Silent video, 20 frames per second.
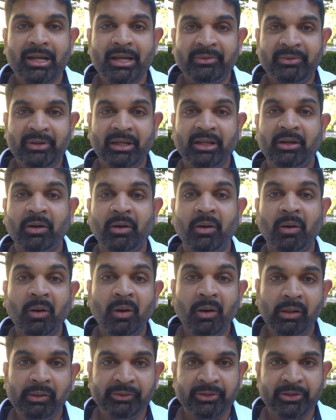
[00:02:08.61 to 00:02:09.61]

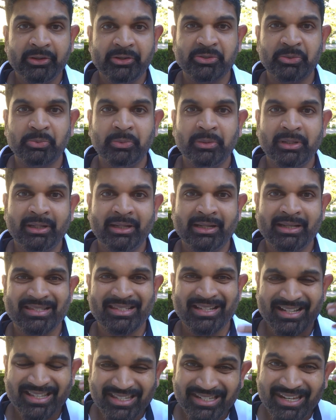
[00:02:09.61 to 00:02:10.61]
recall those words
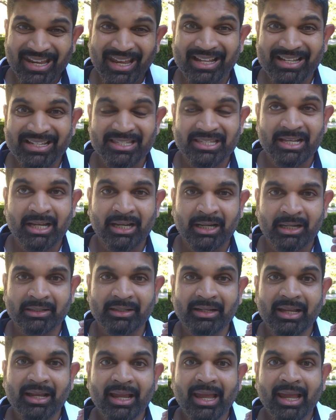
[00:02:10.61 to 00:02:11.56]
that stands out,